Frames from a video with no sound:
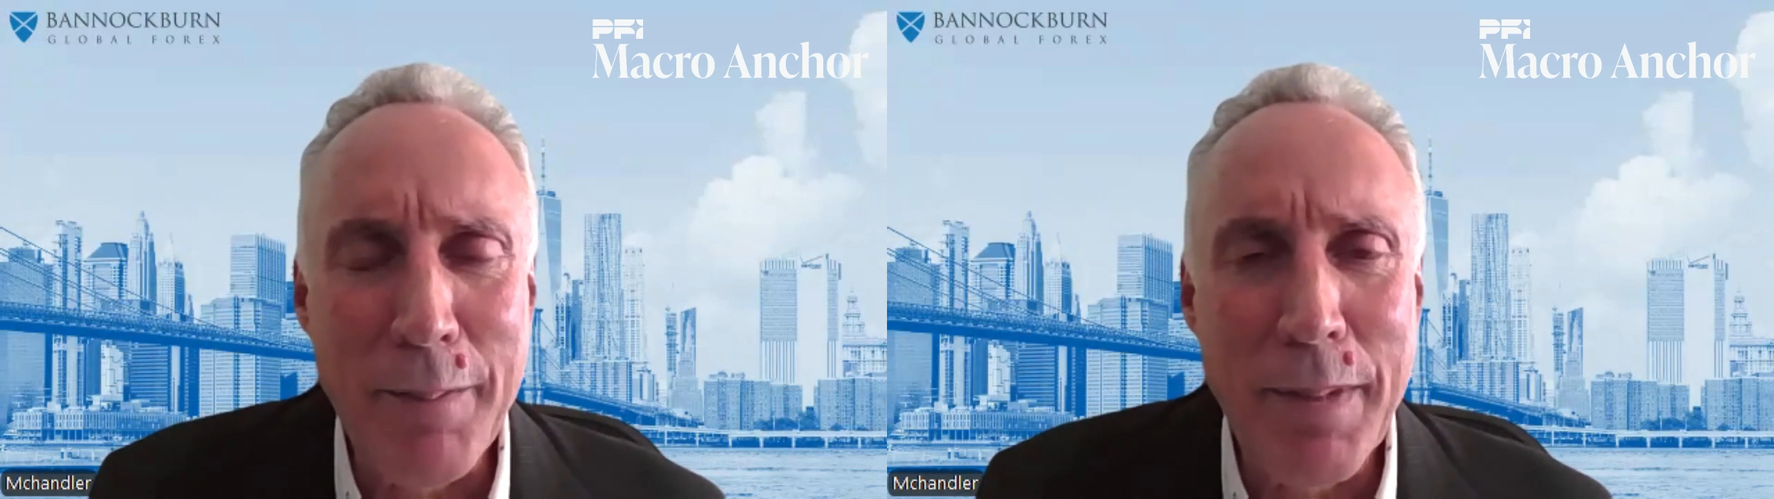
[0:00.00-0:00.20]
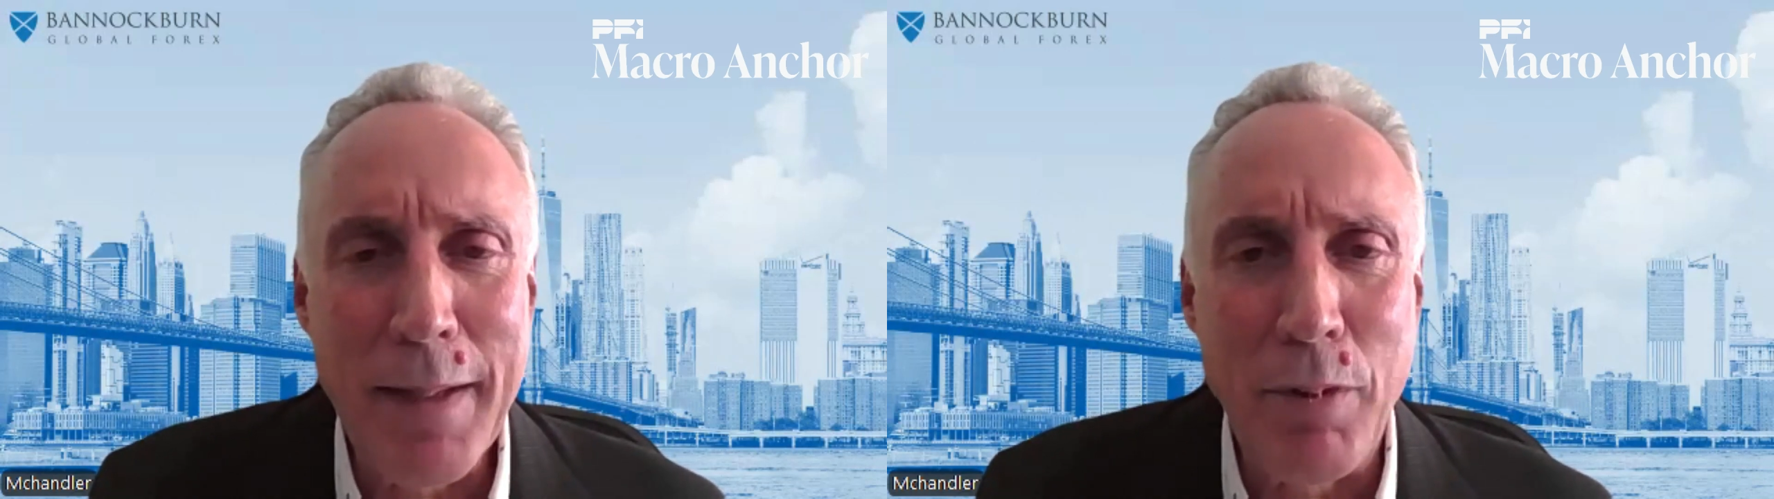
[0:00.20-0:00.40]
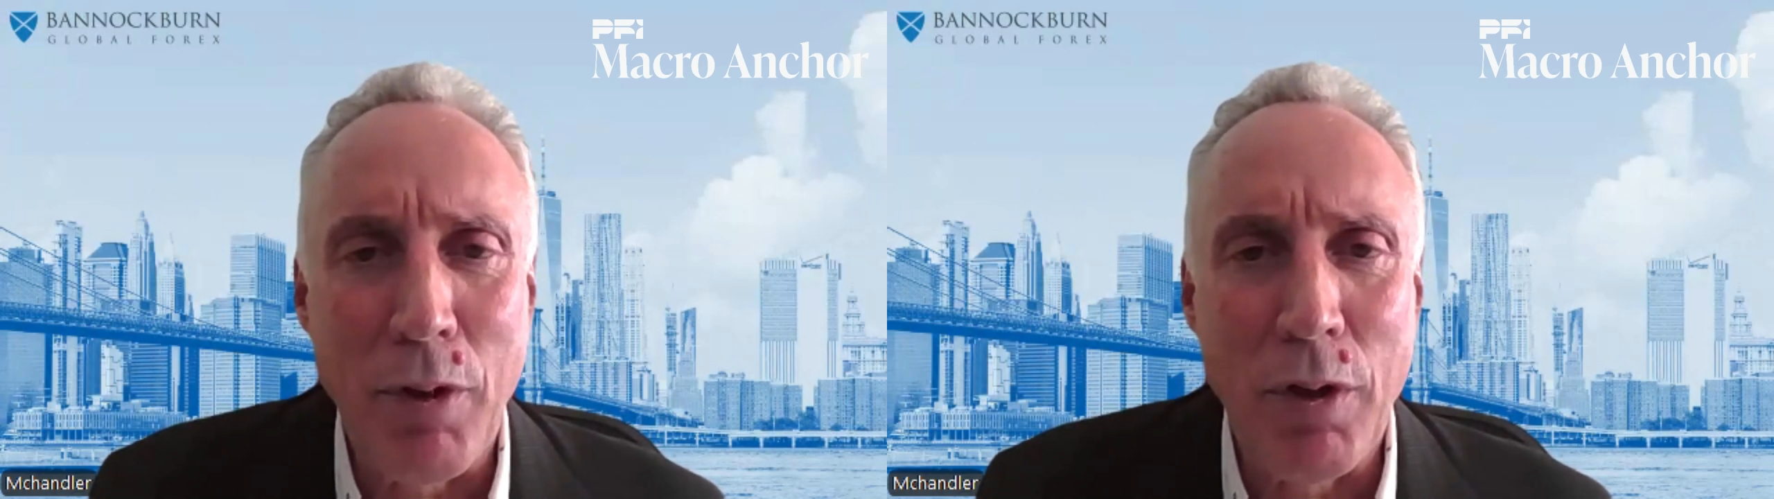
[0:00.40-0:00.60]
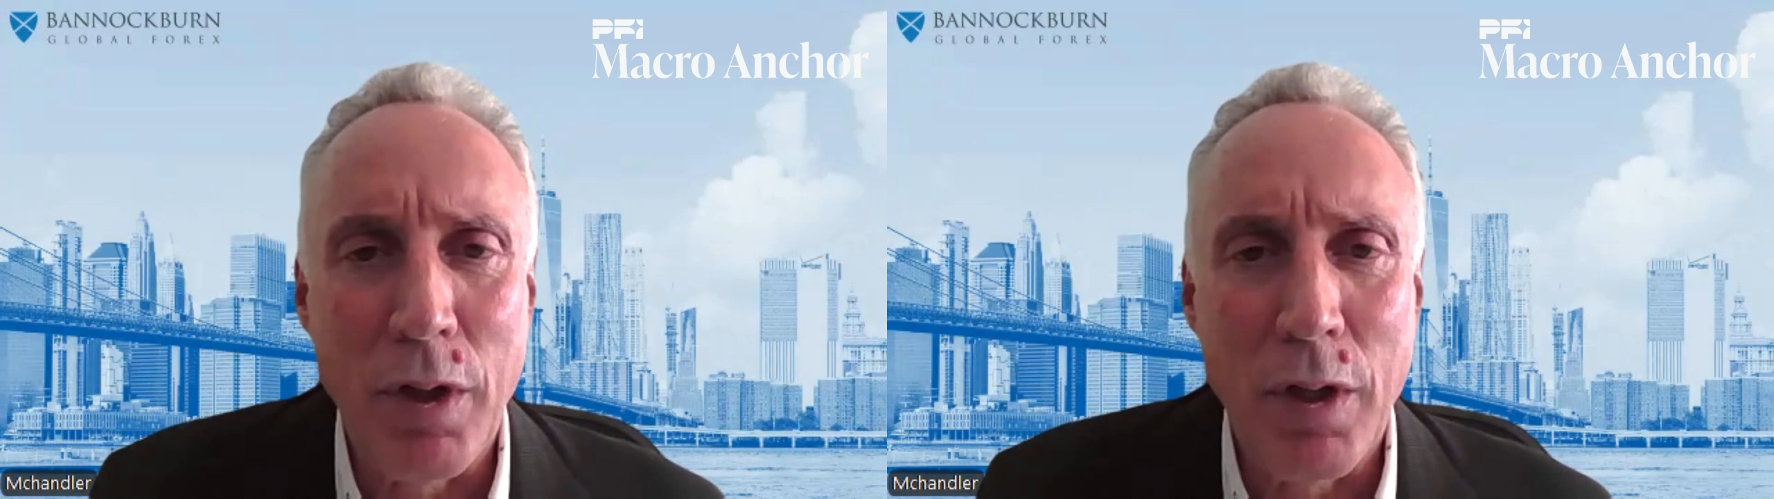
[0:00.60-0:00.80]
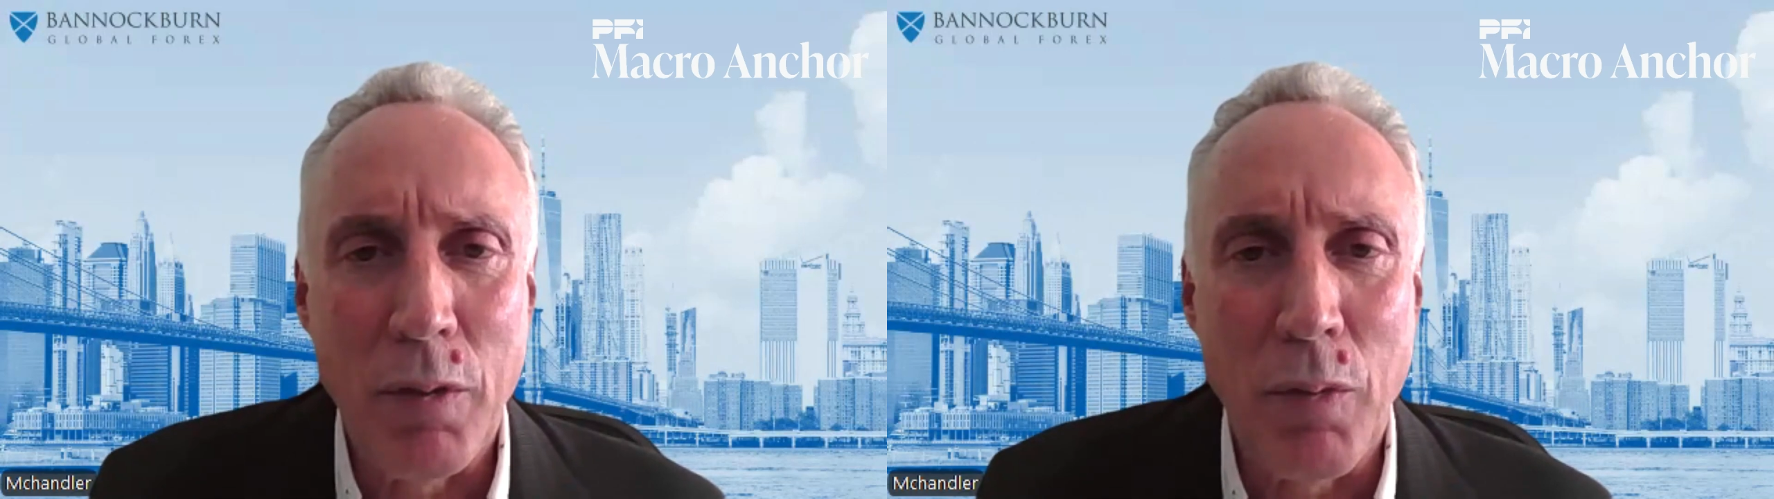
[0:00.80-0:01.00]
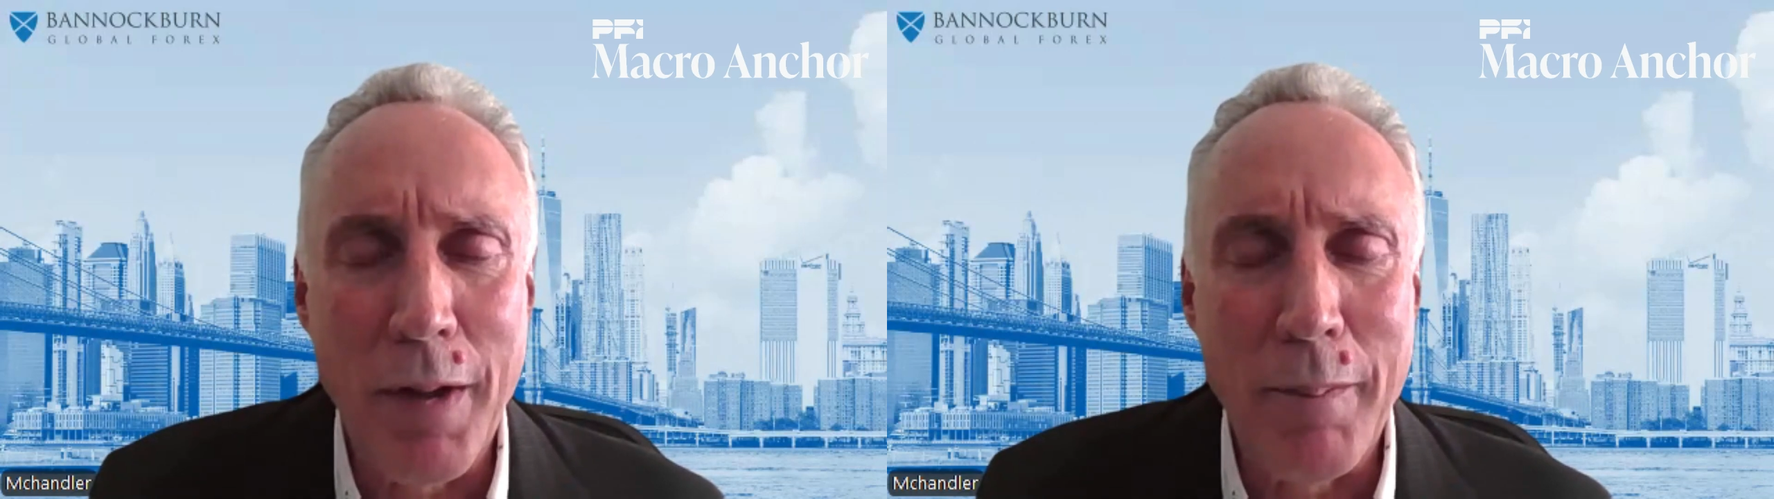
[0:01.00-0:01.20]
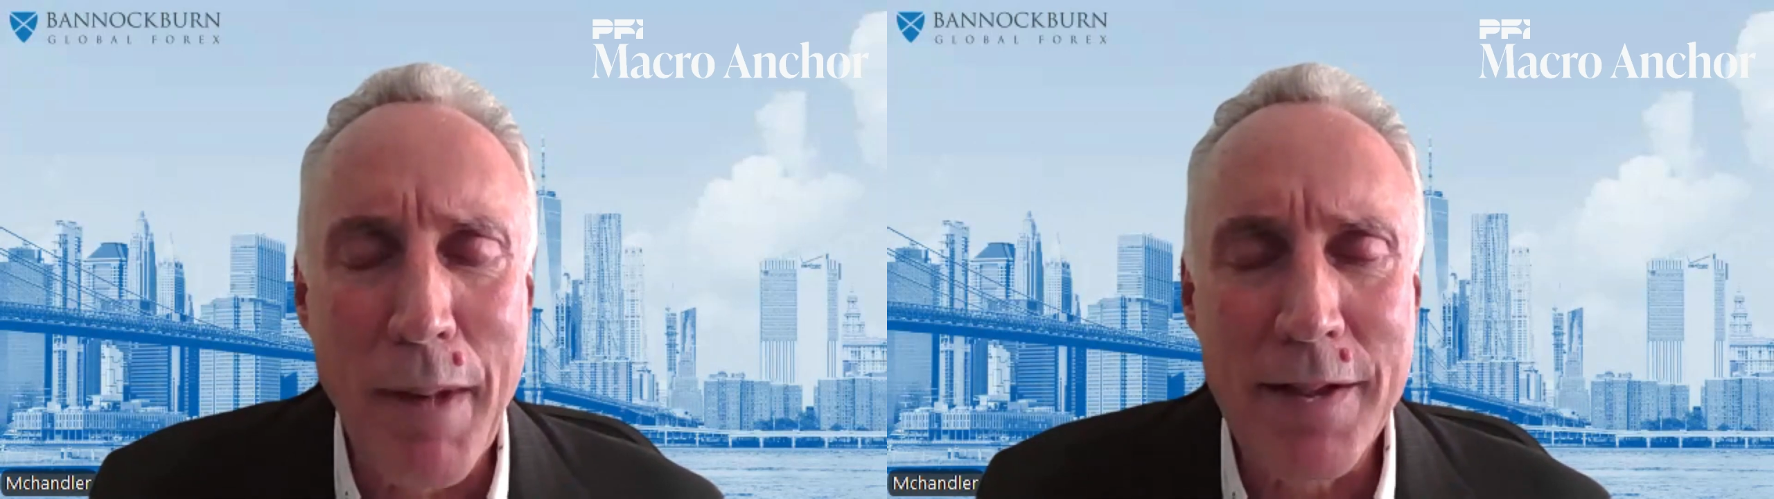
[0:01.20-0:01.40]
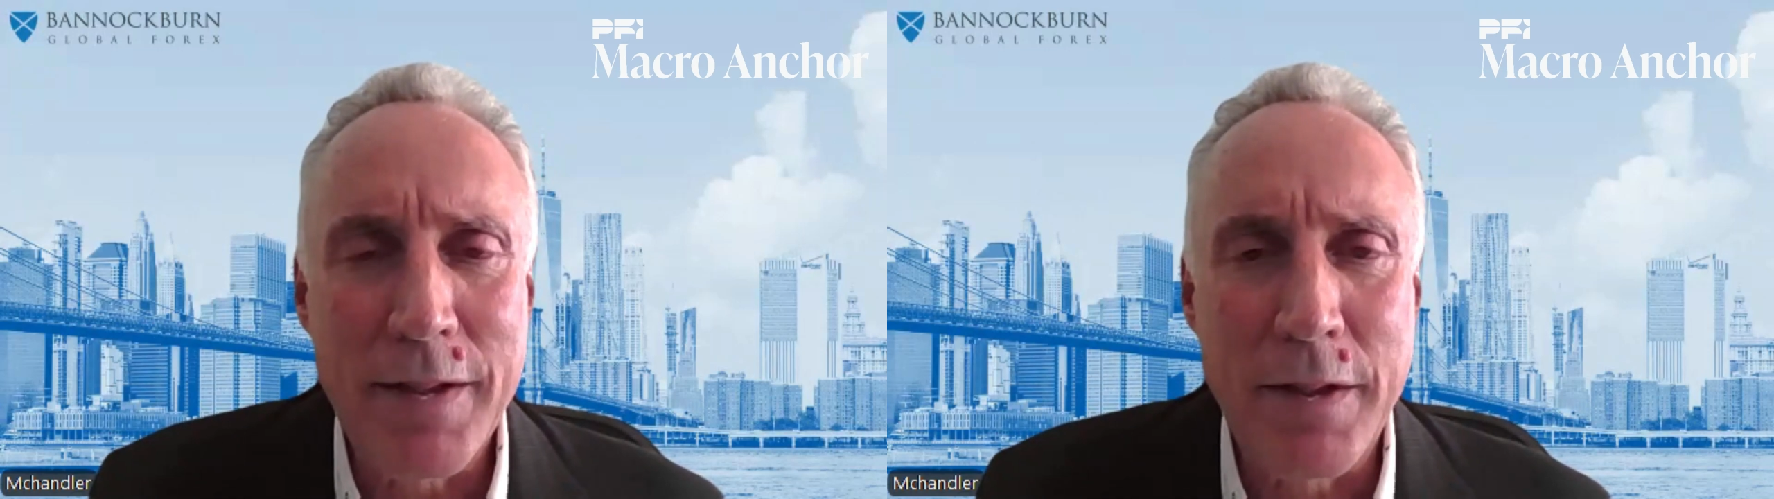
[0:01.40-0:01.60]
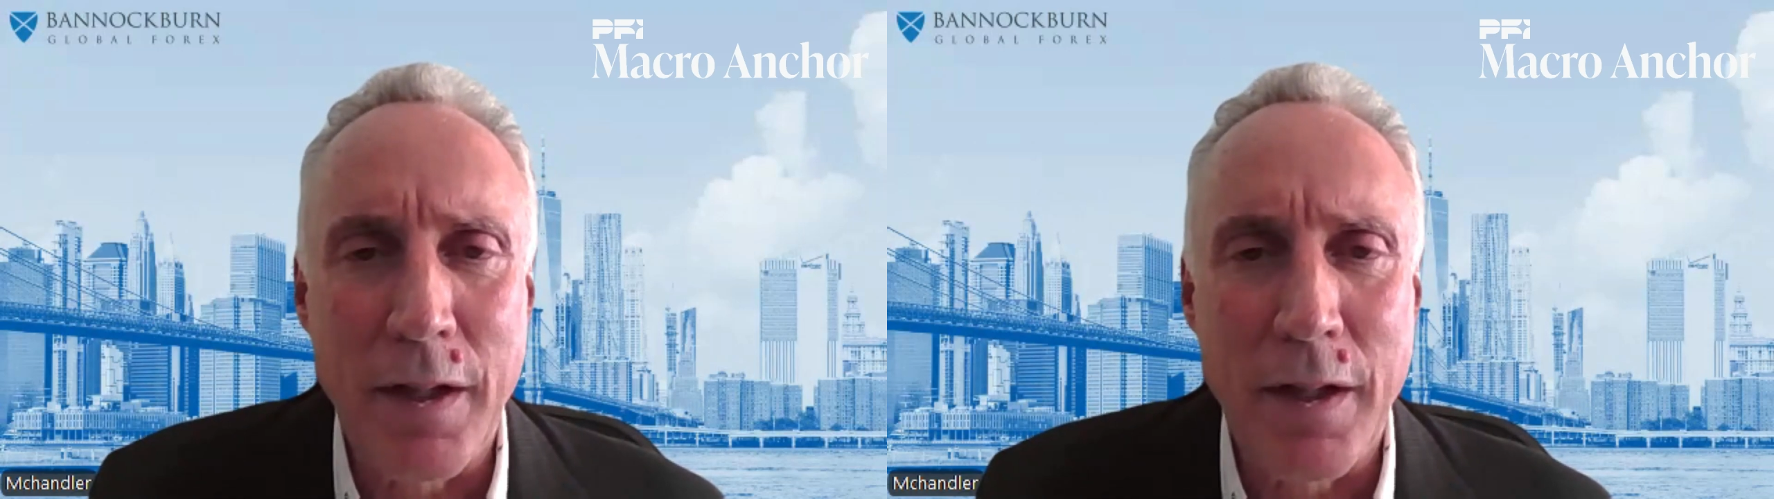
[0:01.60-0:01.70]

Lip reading: people, one of the best